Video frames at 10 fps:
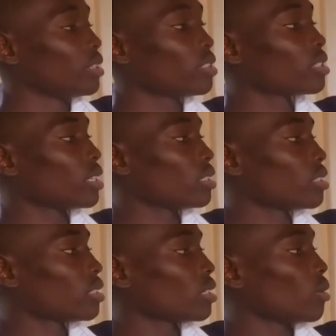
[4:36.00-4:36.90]

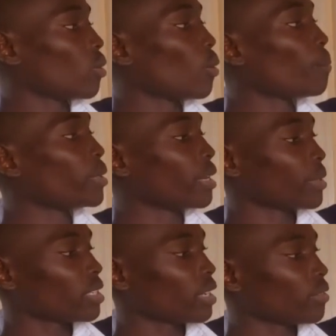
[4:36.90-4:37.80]
discharge, or pin
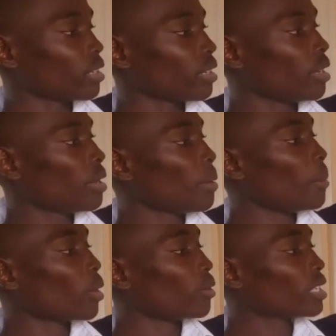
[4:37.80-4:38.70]
number 7.
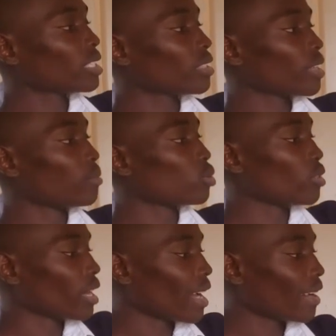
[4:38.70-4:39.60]
By connecting them to
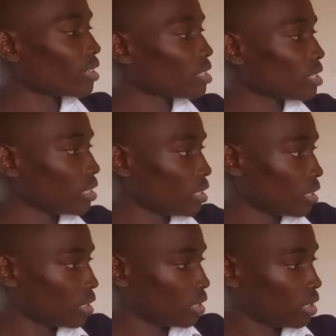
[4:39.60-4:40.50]
the RC,
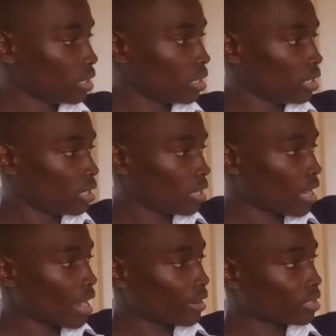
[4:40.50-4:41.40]

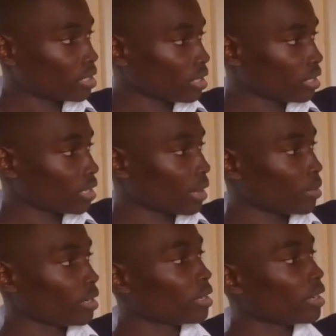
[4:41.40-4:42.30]

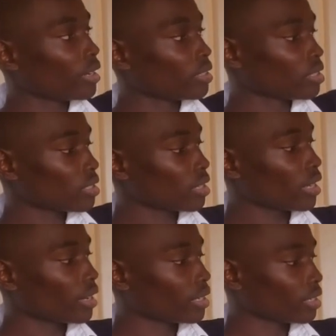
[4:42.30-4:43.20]
resistor
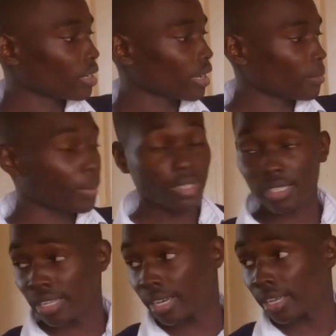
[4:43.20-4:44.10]
and
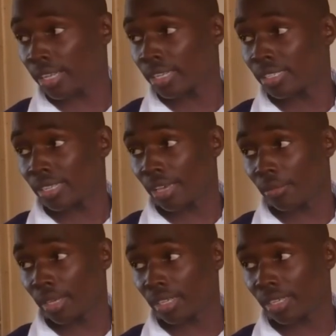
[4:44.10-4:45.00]
capacitor
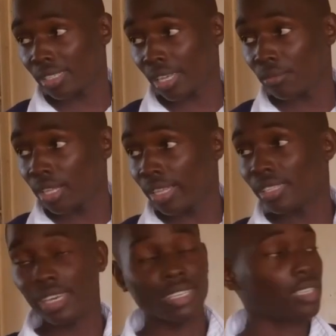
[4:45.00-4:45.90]
time delay
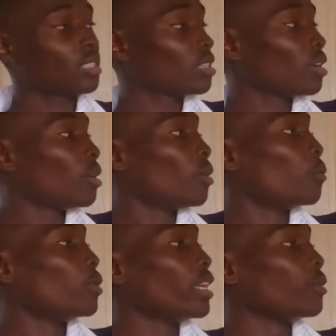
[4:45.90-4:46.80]
circuit,
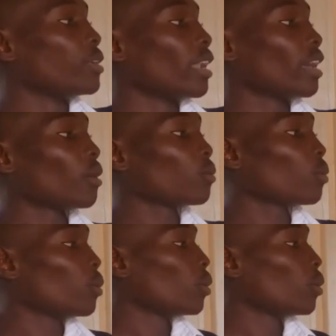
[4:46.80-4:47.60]
we allow